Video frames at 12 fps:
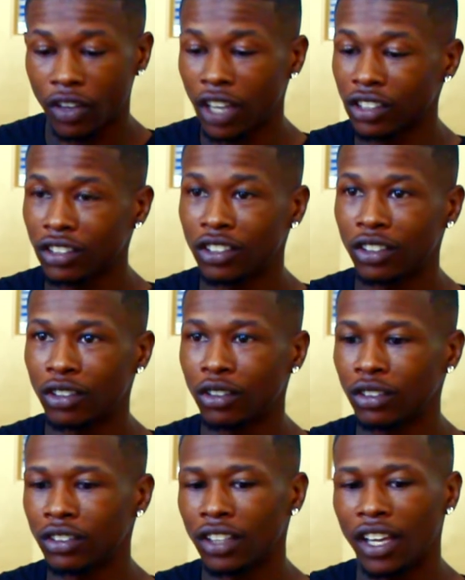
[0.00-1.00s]
fashion
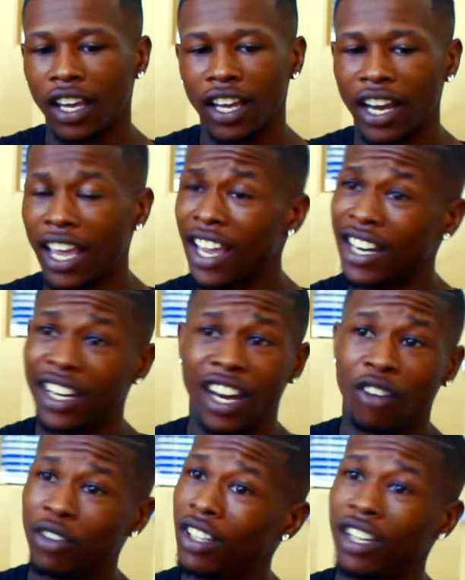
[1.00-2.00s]
shows, and I had
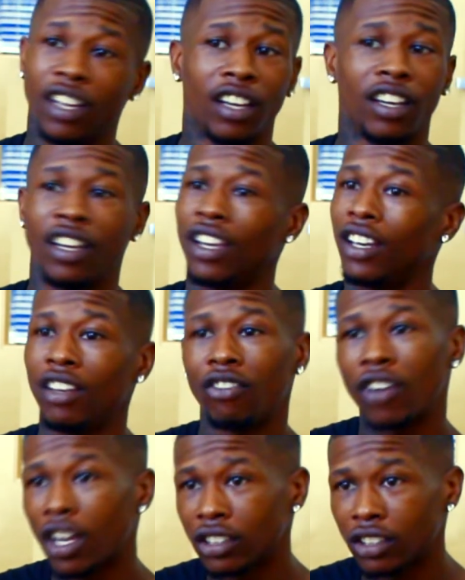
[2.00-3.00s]
never did any
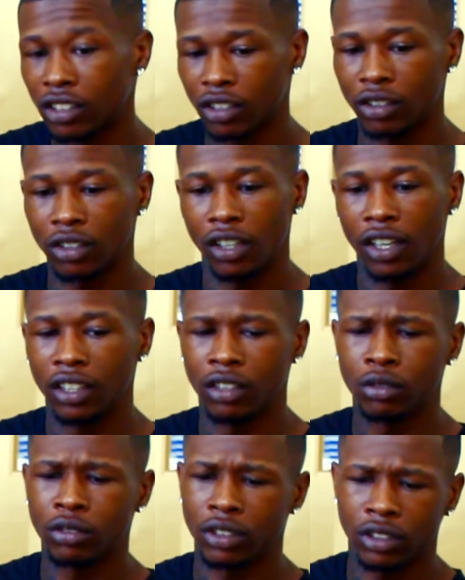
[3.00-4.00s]
fashion show.
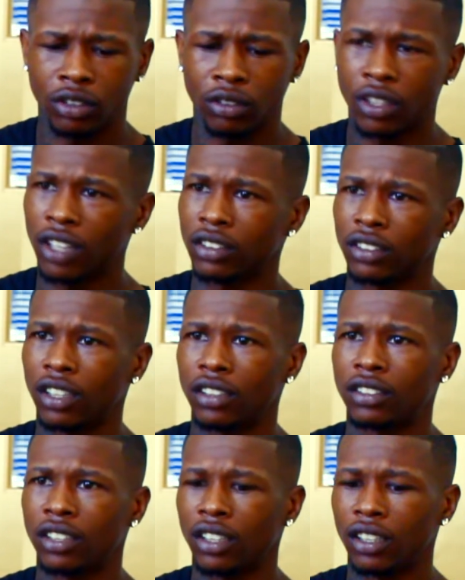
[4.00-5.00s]
This was in
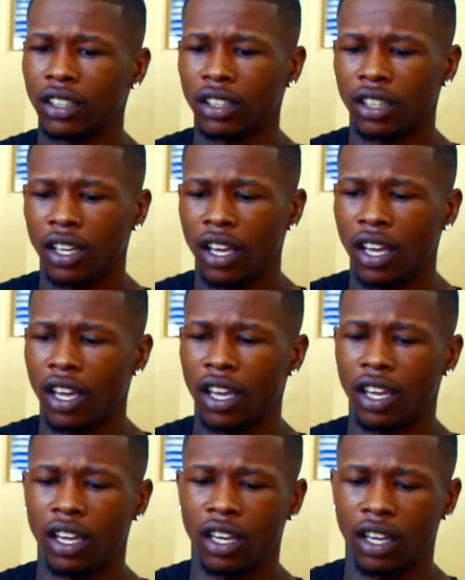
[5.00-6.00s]
2016,
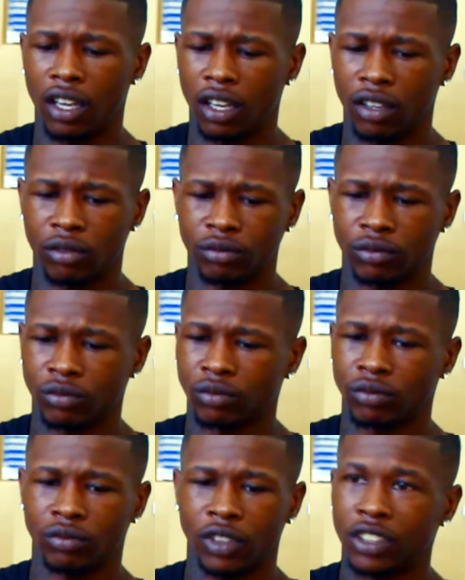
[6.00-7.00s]
and
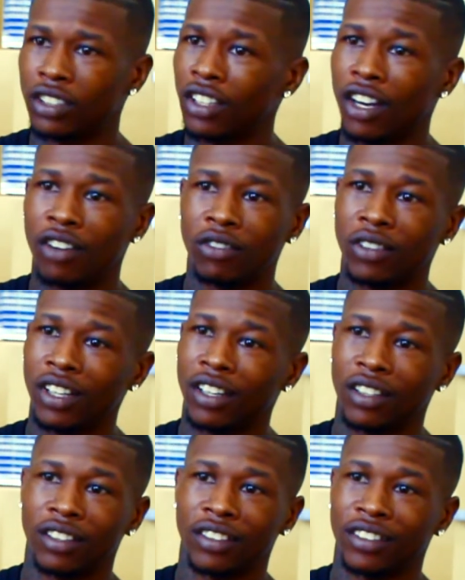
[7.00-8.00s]
it took off from there.
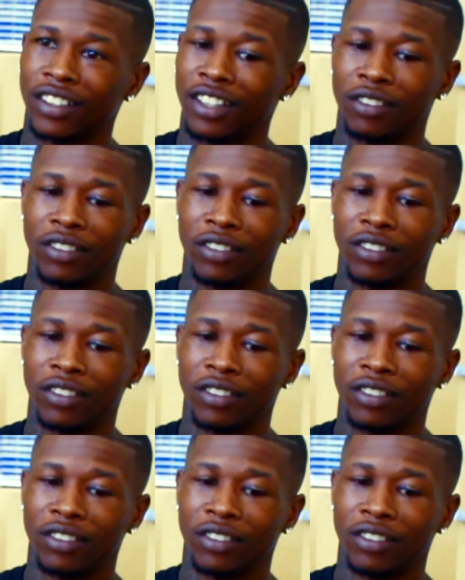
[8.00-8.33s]
It